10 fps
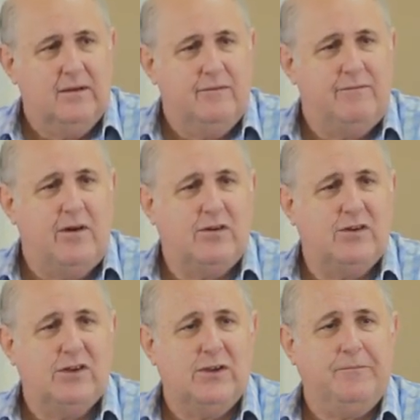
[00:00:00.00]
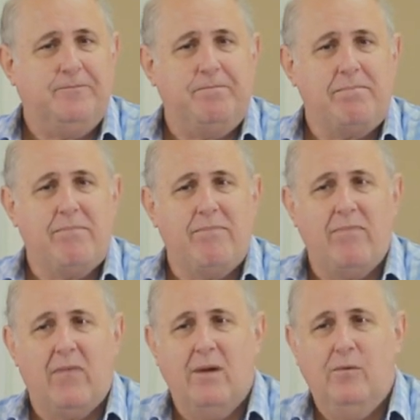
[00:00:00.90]
Folks,
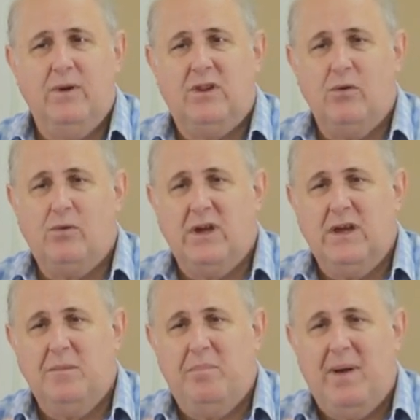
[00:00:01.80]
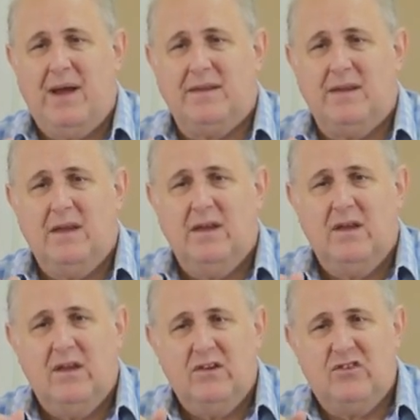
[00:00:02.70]
we're talking about
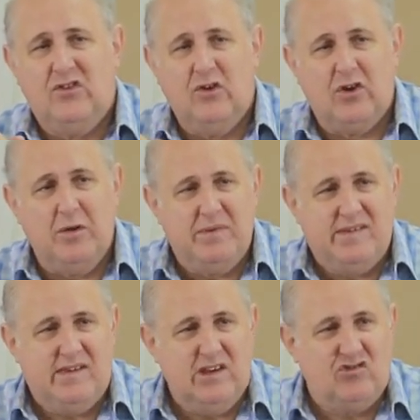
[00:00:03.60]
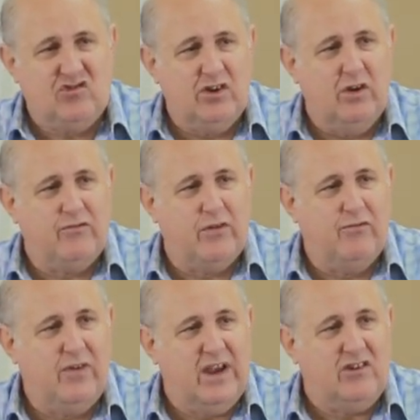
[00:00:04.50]
circumcision of the
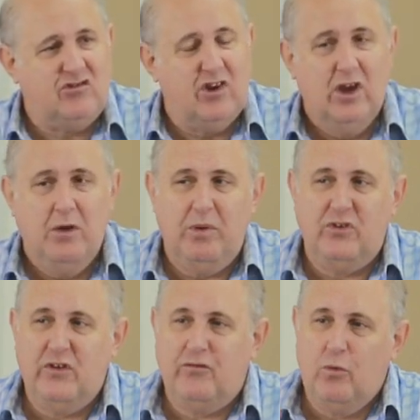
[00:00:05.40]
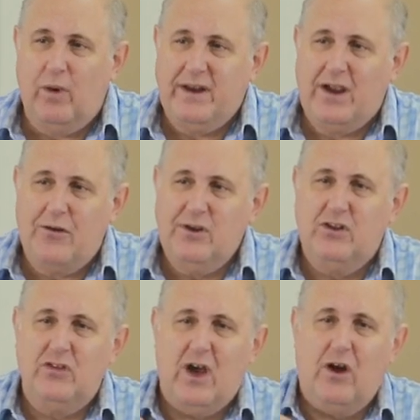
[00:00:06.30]
flesh. But if you want to go
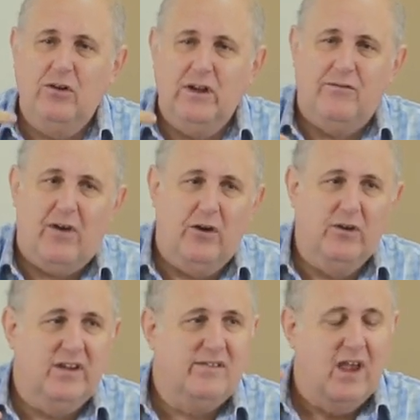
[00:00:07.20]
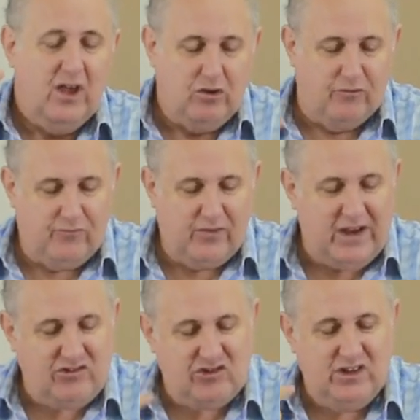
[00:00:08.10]
into the Holy of Holies, your
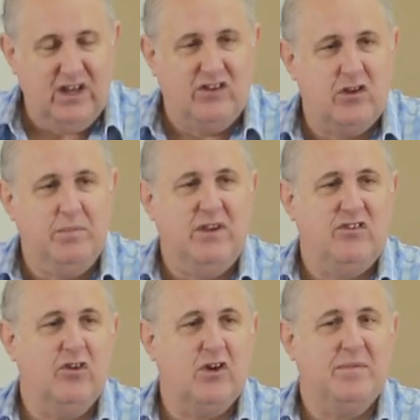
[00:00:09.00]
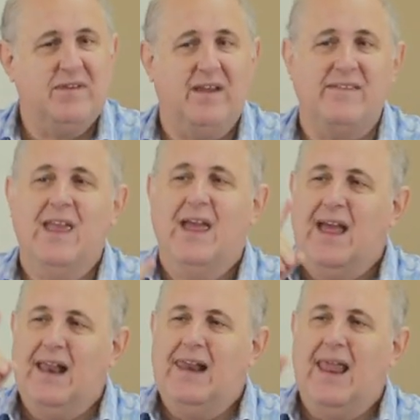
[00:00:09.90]
flesh needs to be circumcised.
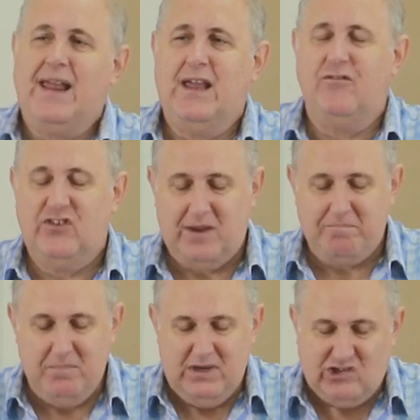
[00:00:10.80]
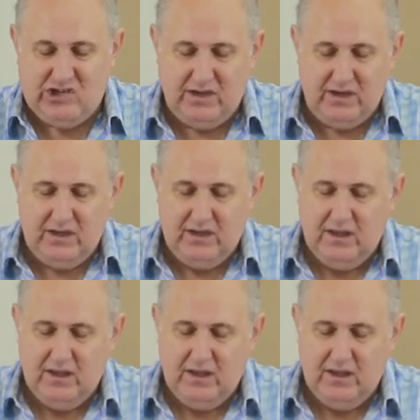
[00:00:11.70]
A lack of submission.